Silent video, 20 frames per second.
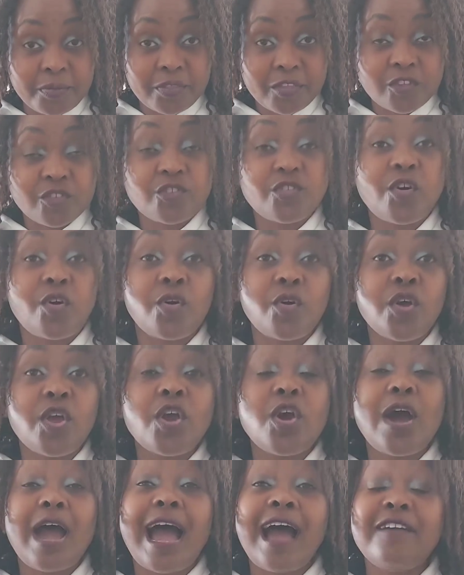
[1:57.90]
so
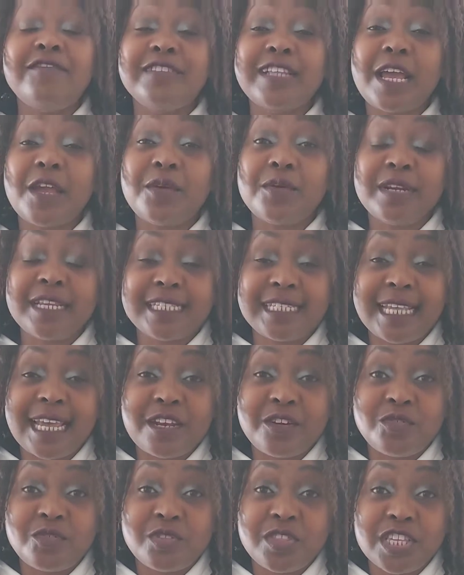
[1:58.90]
after you
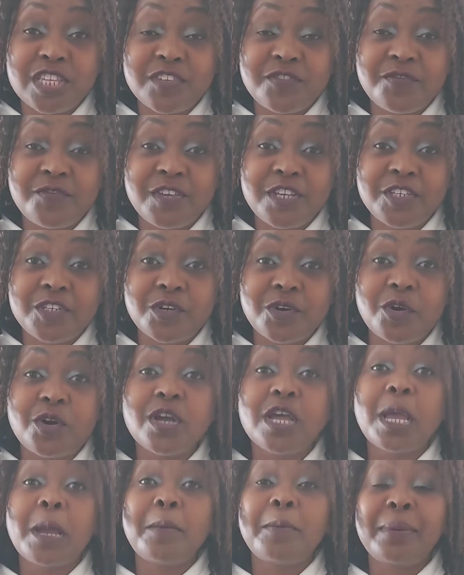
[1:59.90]
listen to this video,
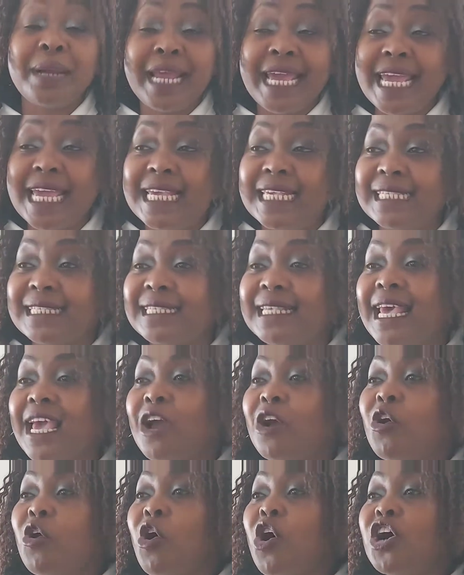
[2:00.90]
please
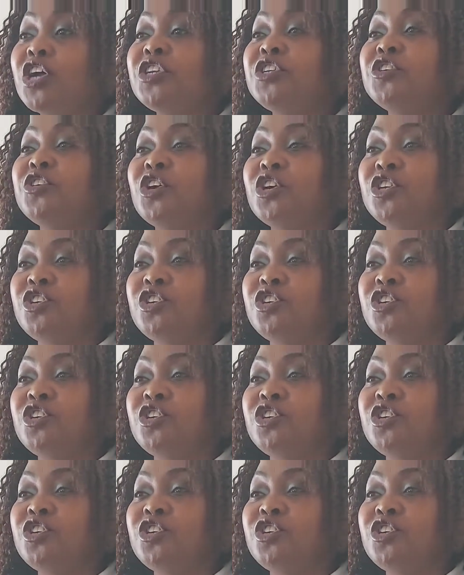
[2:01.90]
go to your